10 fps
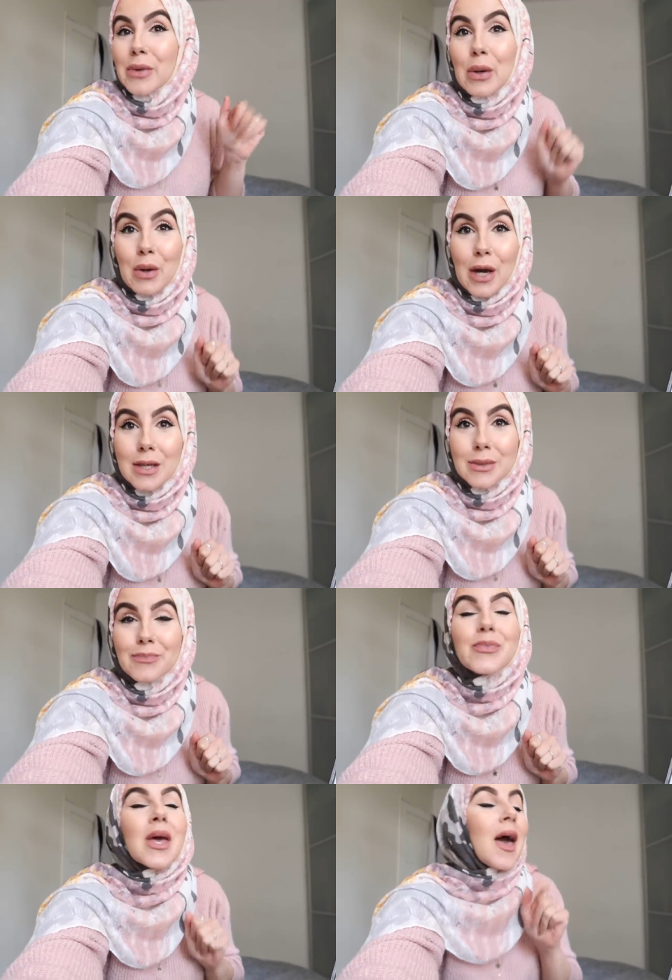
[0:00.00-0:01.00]
who cares?
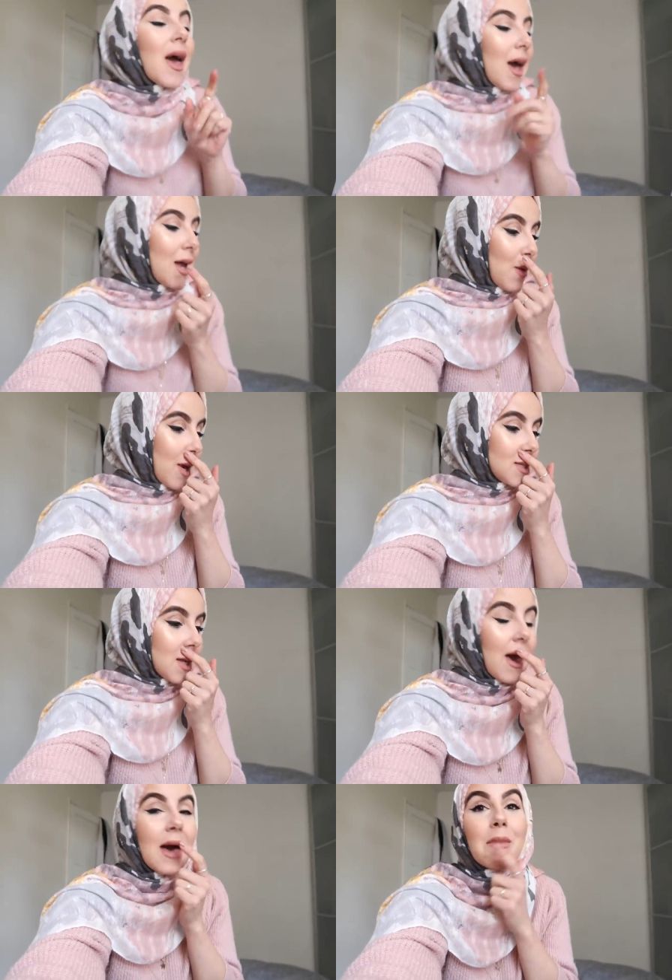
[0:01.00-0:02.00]
Anyways,
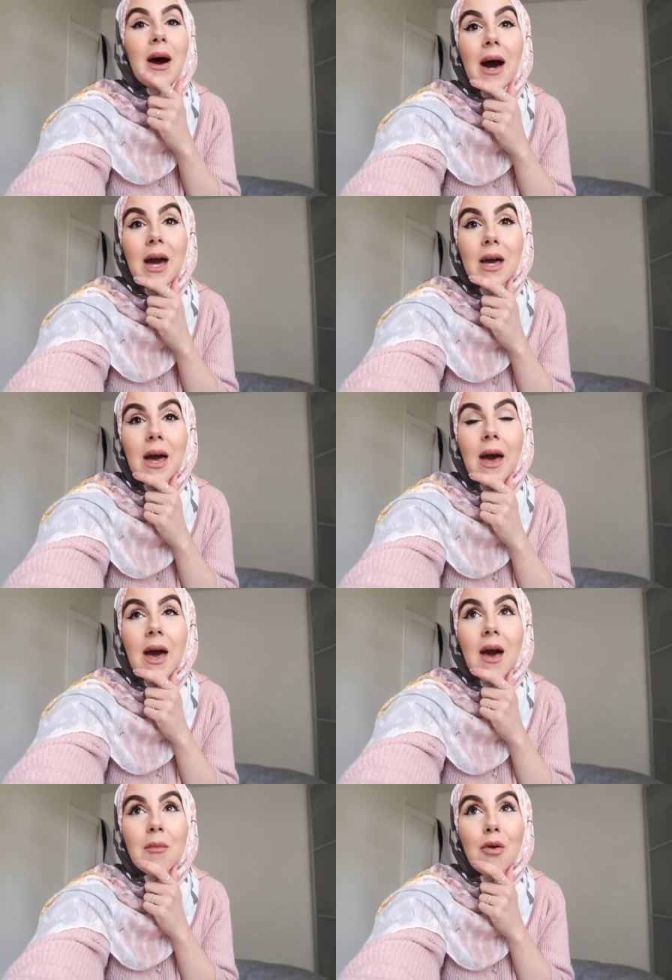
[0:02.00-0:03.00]
um I
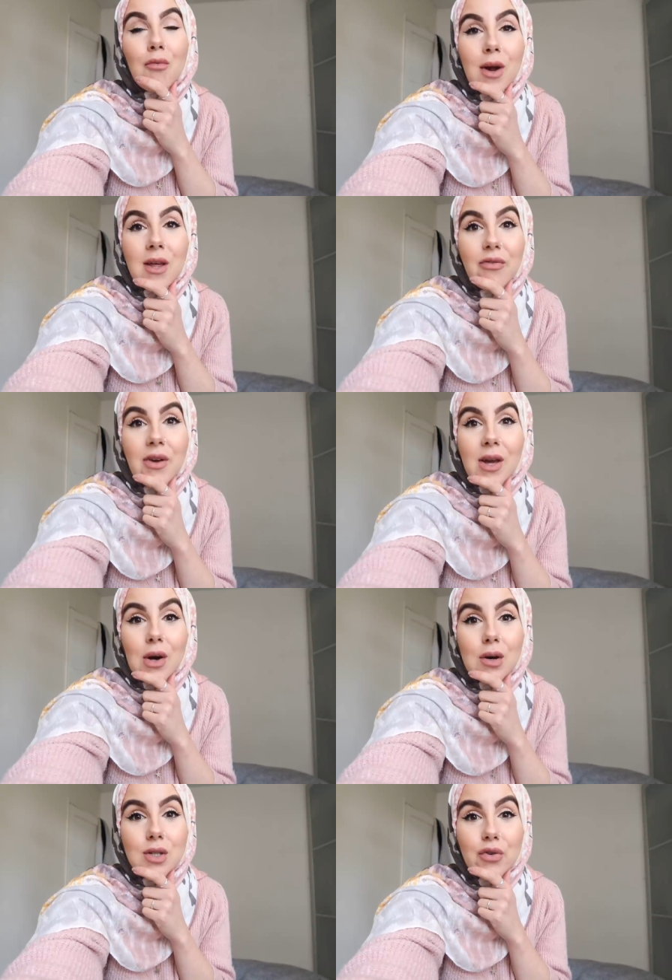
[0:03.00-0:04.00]
am really feeling
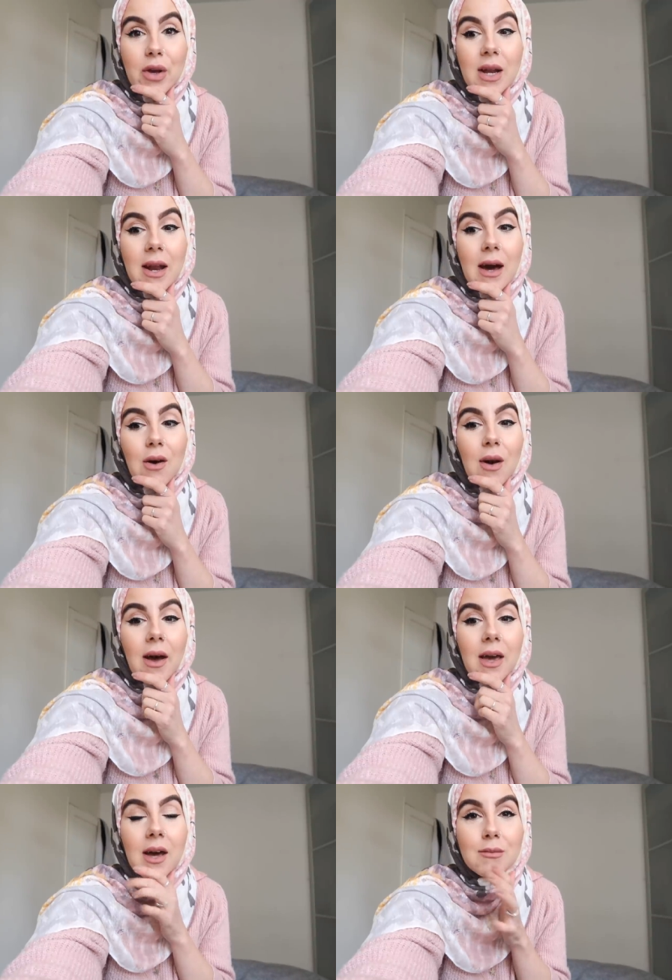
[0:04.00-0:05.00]
a hot drink now.
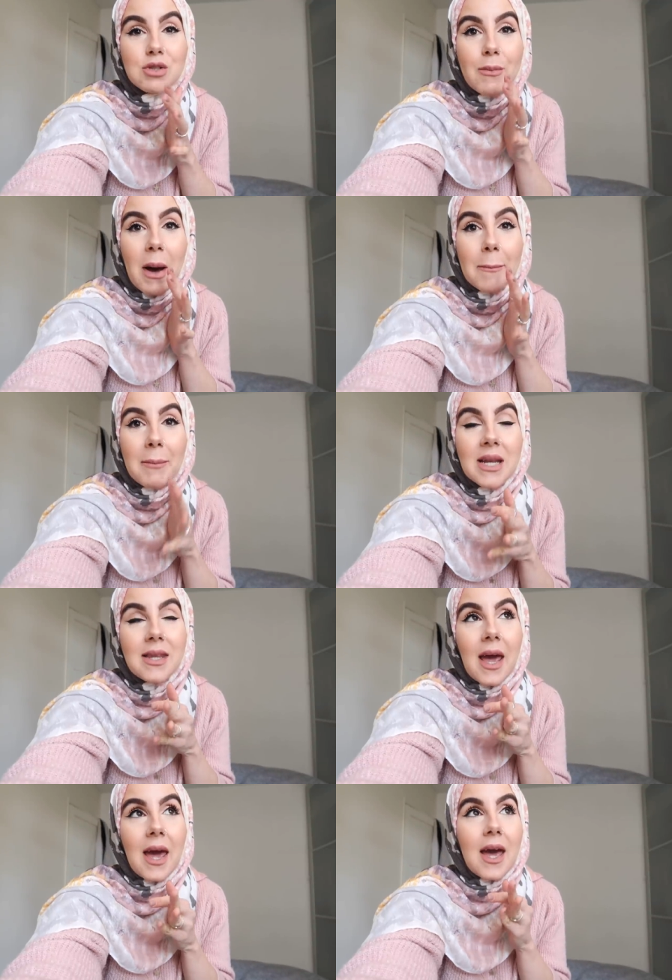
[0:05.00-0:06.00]
Like, it comes to about
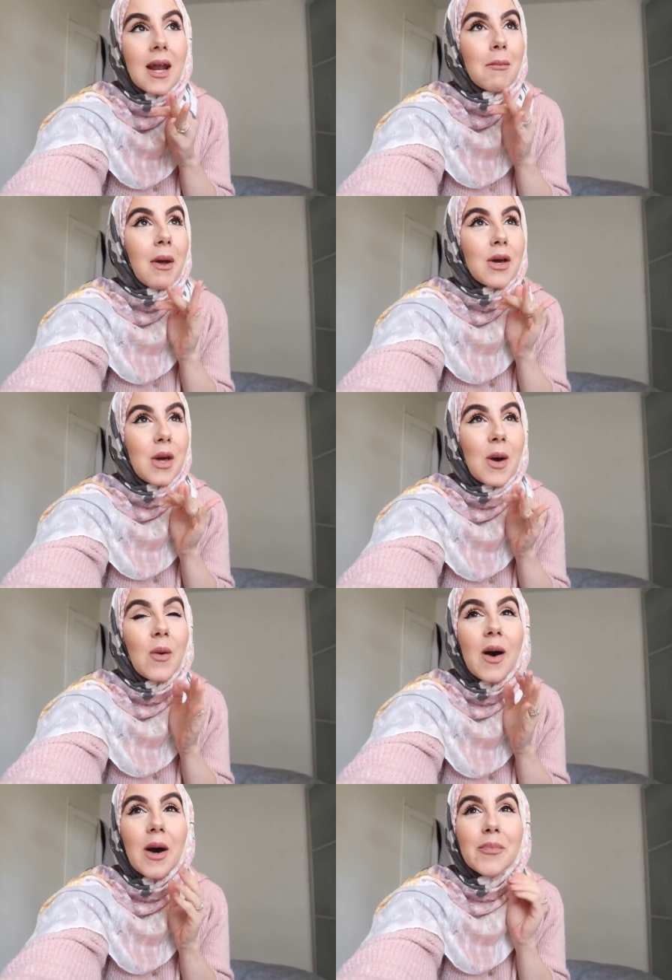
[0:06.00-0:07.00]
midday and I'm like, you
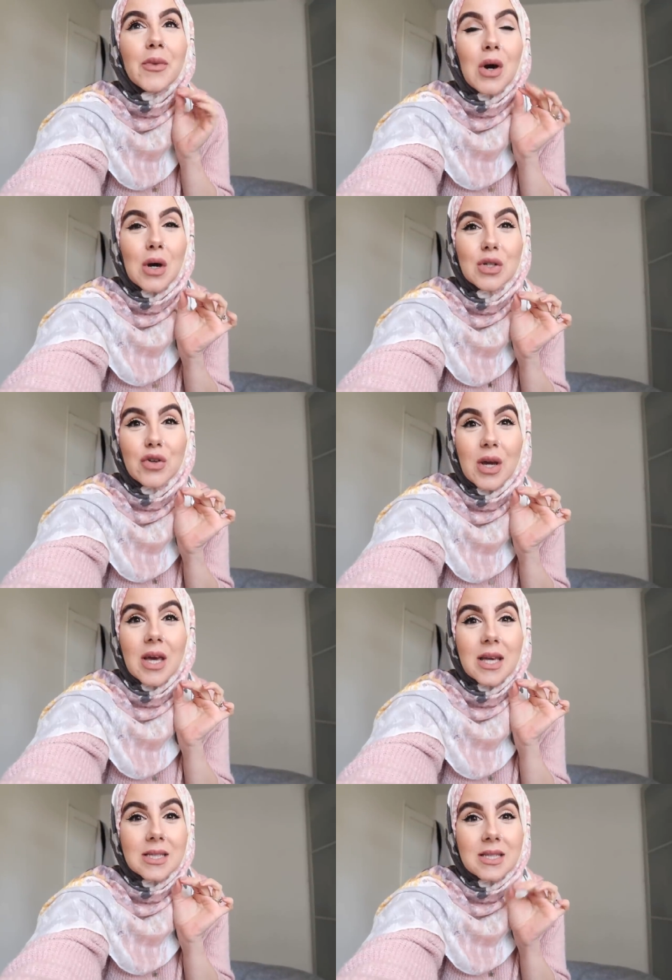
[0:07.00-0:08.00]
know what, a hot
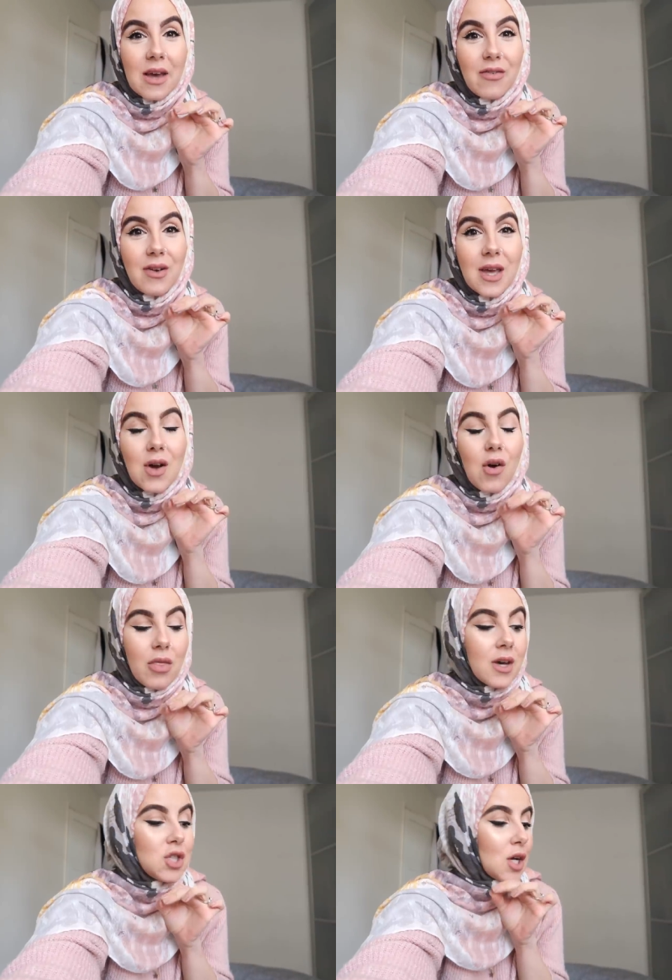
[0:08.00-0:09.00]
drink is definitely
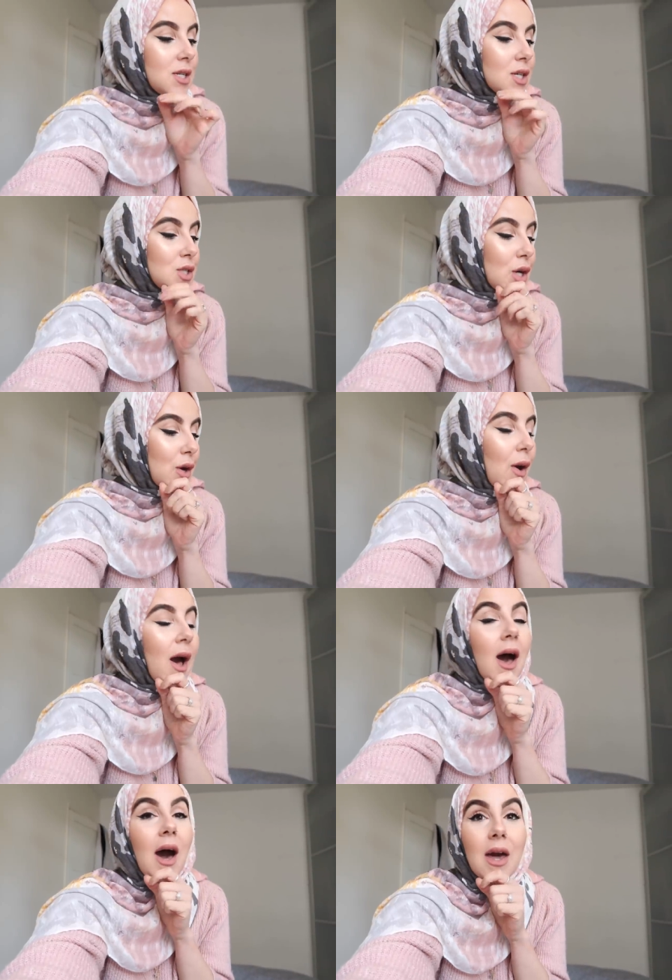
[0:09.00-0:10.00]
on the agenda. So
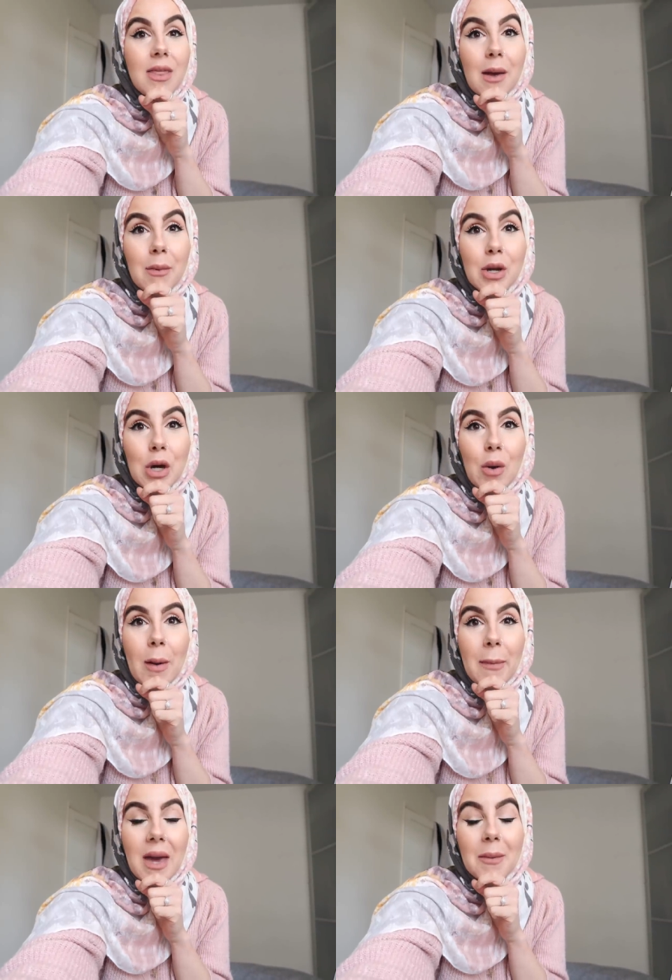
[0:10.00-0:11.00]
I think I'm gonna go
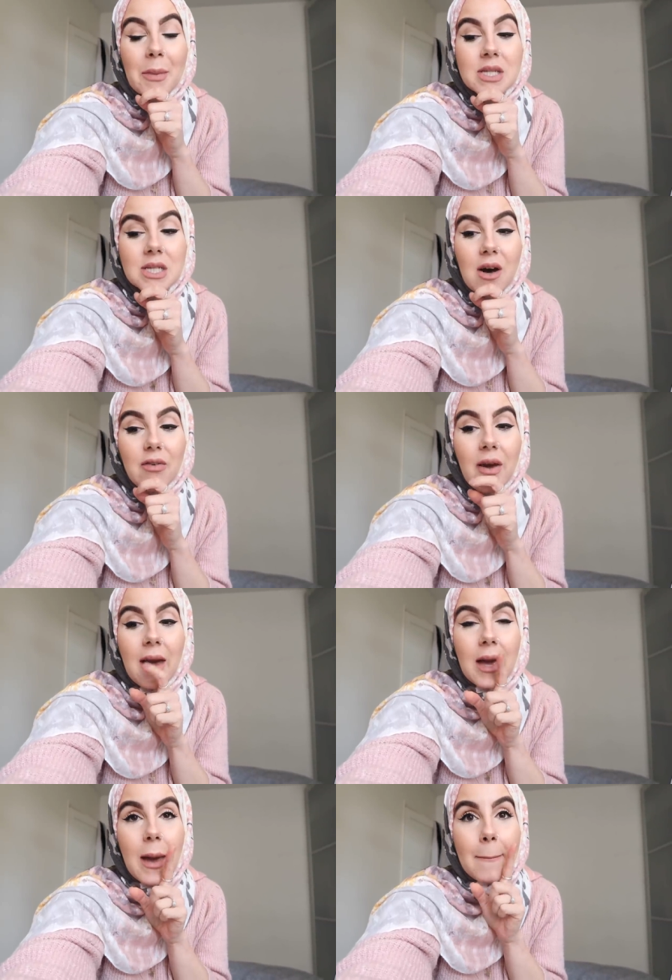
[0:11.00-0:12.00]
and make myself
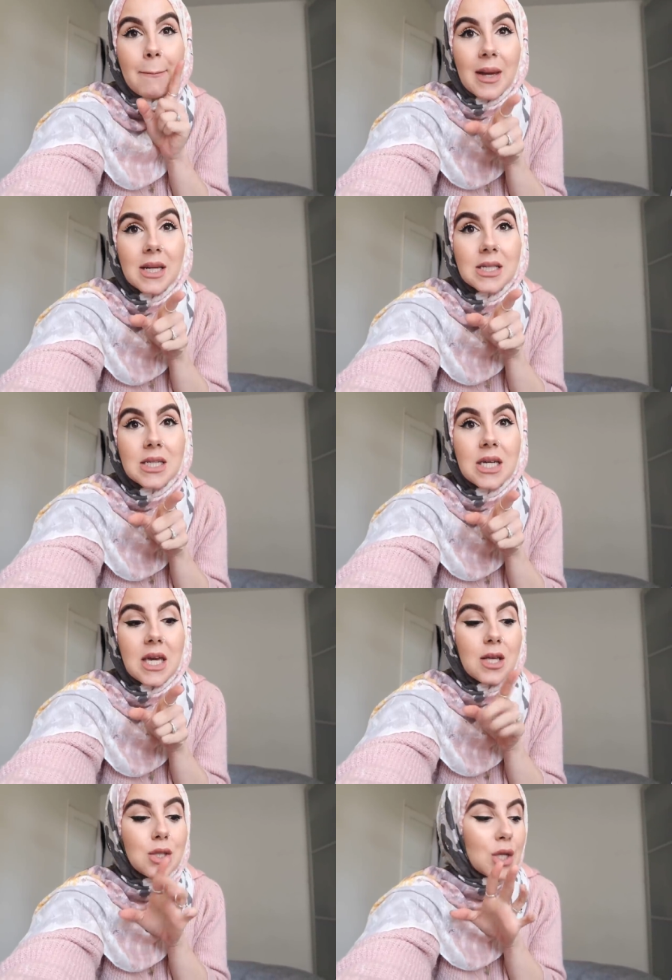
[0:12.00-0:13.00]
a mint
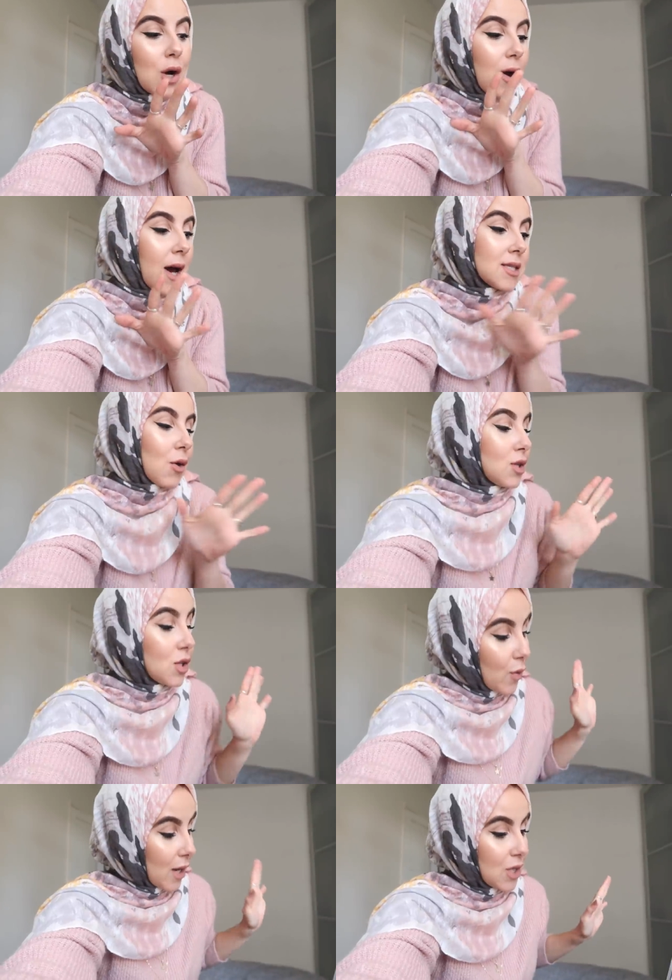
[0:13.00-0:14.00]
tea. So guys, I wanted to
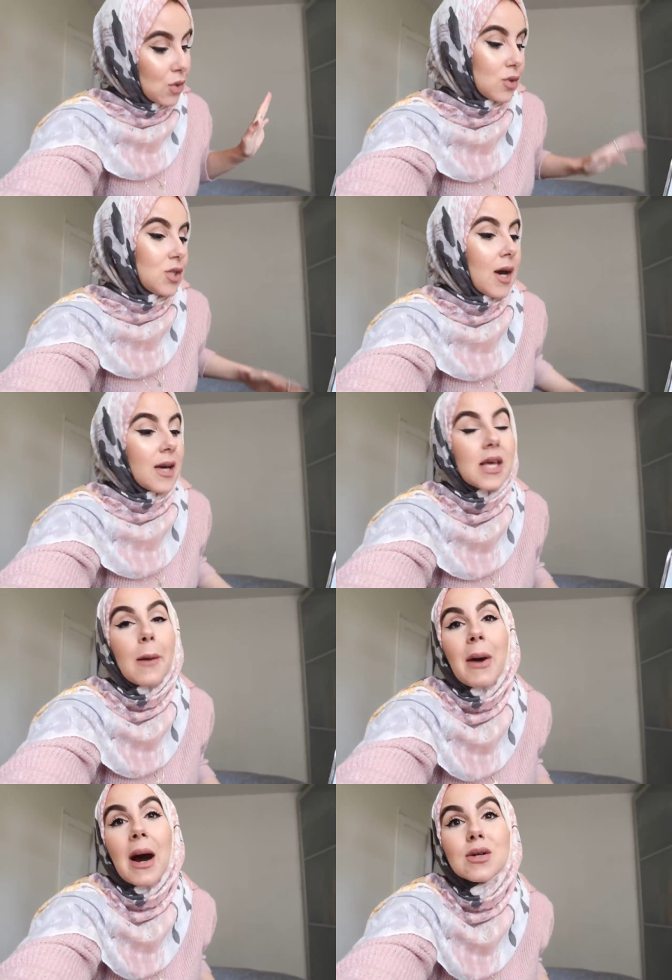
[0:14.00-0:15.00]
quickly talk to you guys
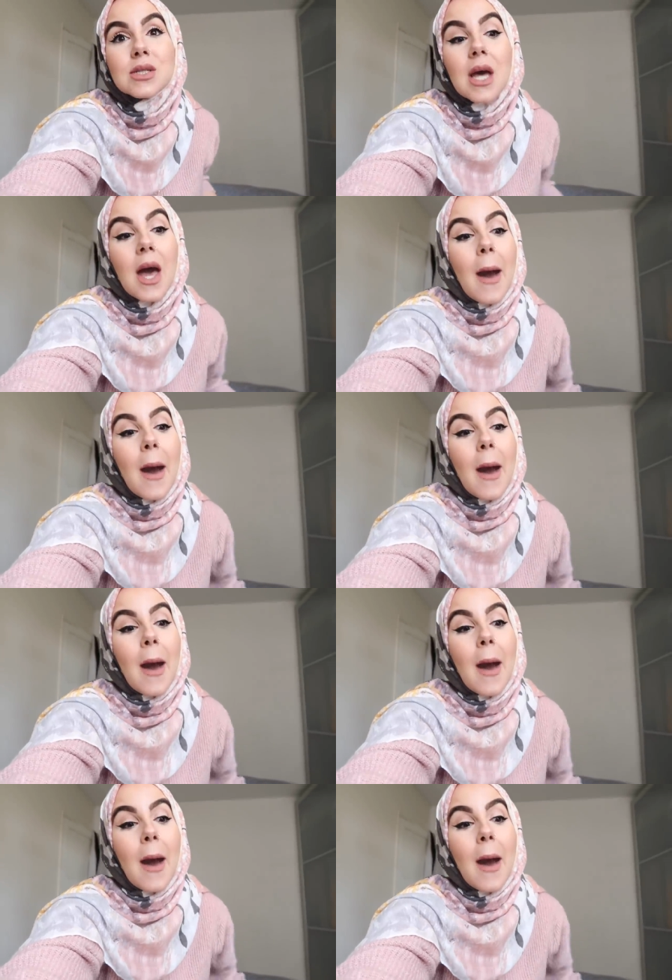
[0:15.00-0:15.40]
about